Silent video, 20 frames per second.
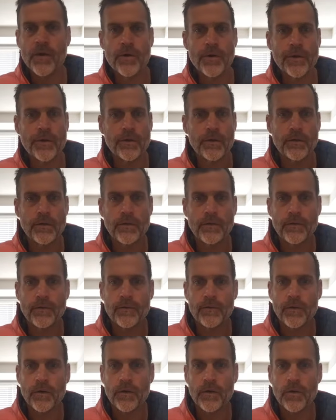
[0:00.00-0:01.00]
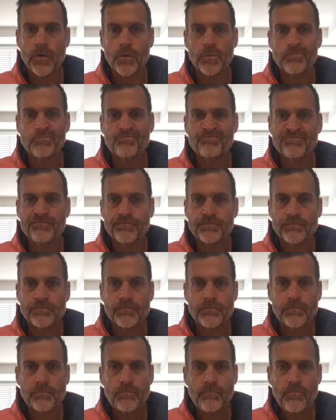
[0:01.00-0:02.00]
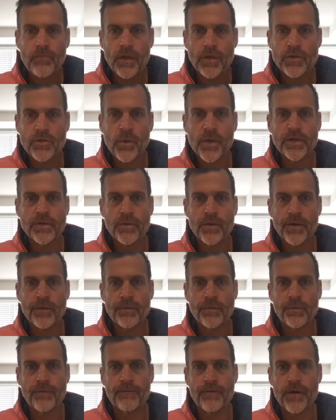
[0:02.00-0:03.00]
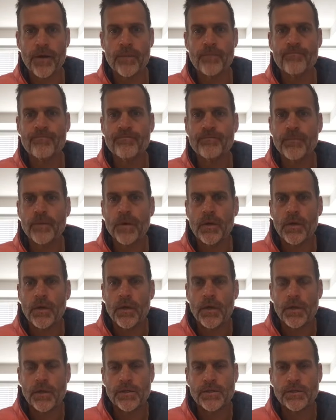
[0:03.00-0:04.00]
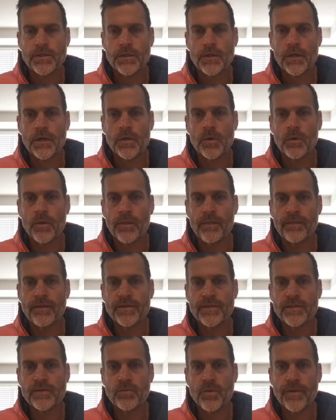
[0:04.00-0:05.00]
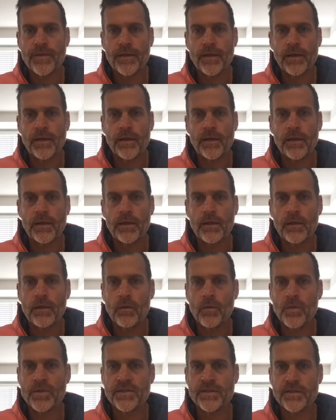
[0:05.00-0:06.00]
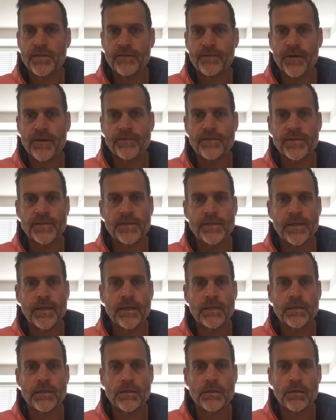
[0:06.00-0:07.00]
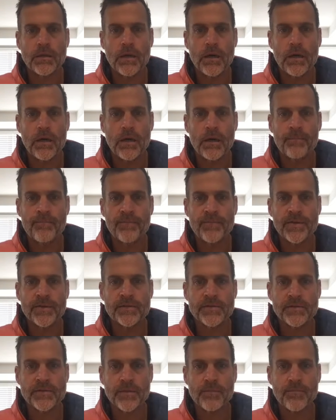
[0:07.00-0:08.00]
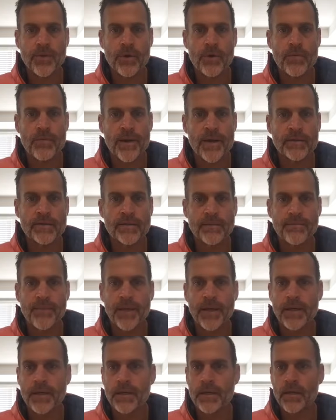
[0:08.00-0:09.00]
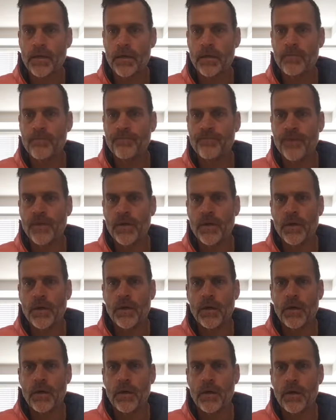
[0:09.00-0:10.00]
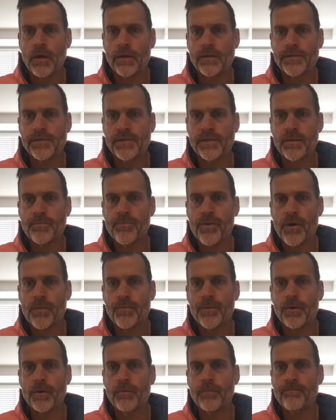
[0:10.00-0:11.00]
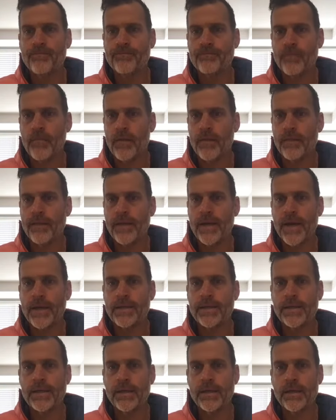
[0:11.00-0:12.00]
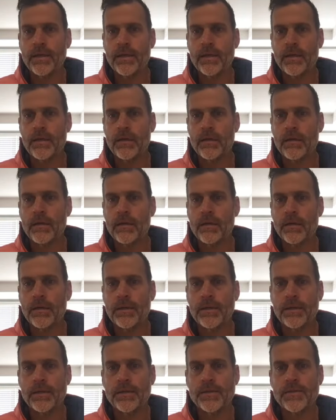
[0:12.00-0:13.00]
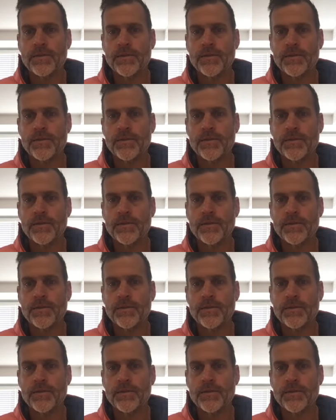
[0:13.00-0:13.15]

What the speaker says: loaded. So 2023 frame. So this is with a 165 60H. These are some motor mounts I'm making here. You see in purple. The idea here is